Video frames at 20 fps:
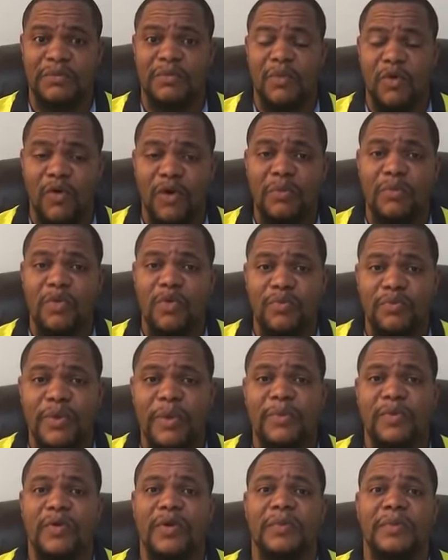more and more
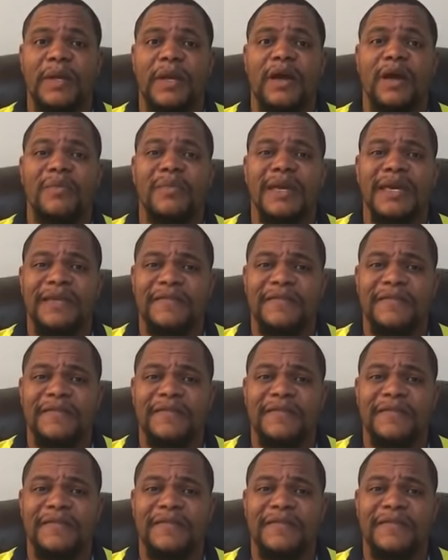people are becoming